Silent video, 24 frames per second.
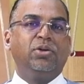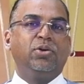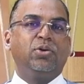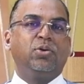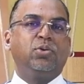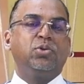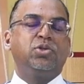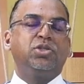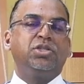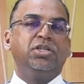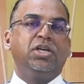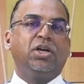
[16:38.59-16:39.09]

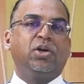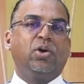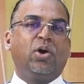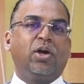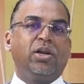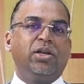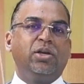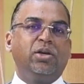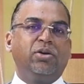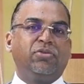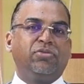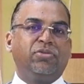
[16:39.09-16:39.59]
could see a
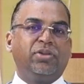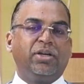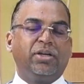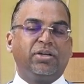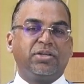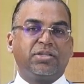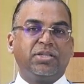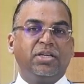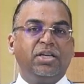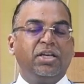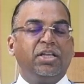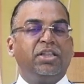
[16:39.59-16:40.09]
colleague of
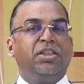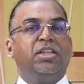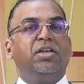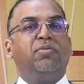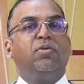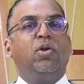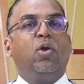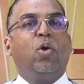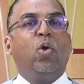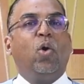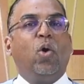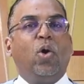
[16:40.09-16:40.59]
theirs. They
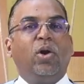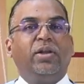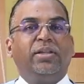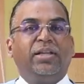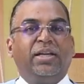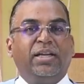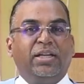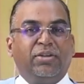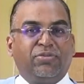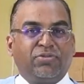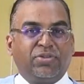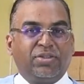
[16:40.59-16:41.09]
will hold the
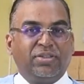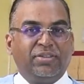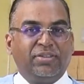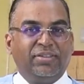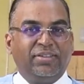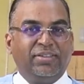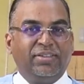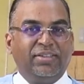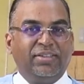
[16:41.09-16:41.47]
lift